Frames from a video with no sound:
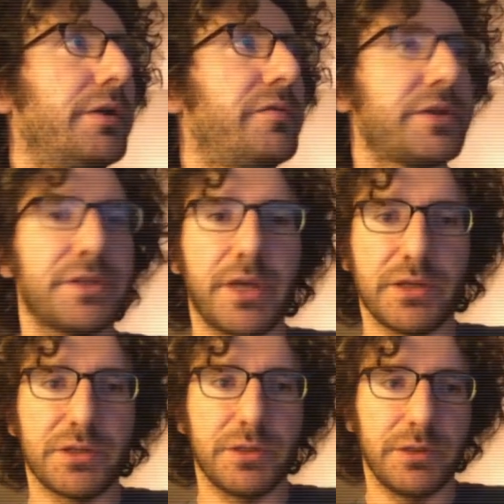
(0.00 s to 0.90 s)

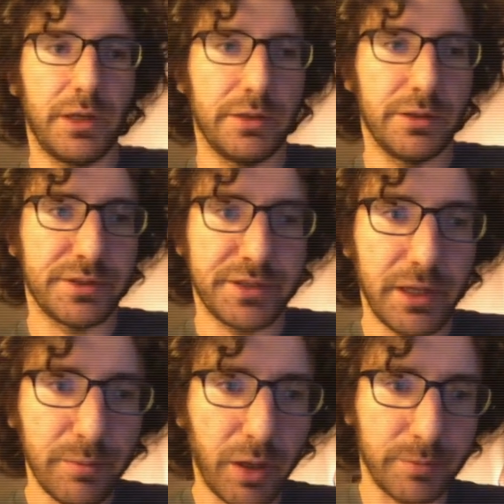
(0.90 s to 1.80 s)
investigation and this
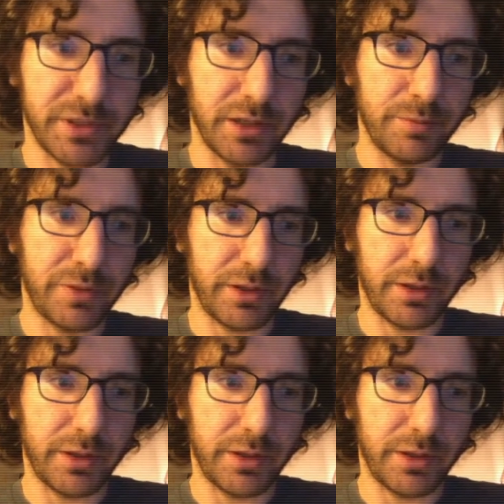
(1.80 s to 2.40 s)
name popped up,